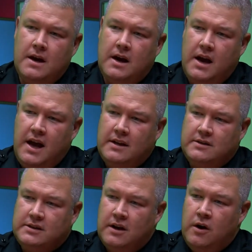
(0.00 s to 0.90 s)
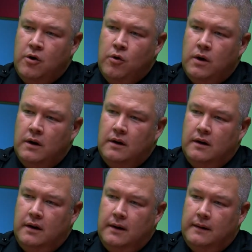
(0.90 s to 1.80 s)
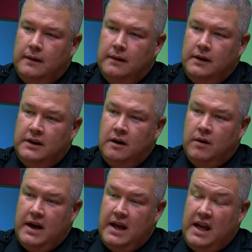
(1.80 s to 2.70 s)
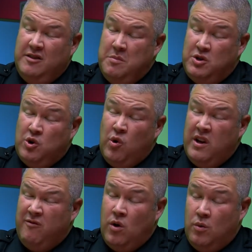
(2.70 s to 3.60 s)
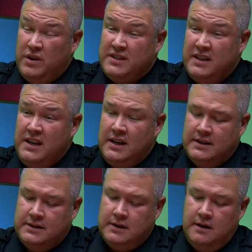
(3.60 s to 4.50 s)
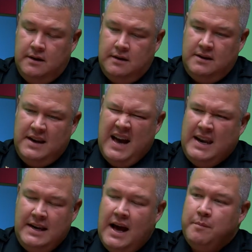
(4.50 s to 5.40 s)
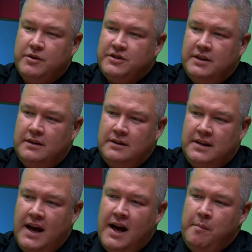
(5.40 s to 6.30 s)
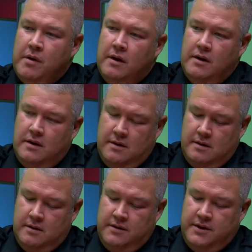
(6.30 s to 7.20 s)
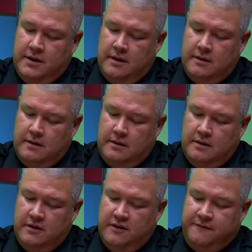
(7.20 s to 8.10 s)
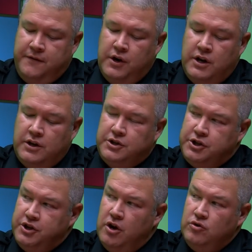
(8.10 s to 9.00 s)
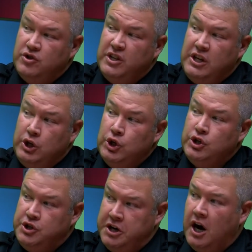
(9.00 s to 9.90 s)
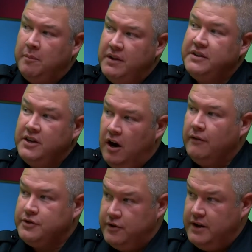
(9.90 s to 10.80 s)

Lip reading: And so, and the majority of what we see is 99% of the time, the footage shows the good job that the officer did.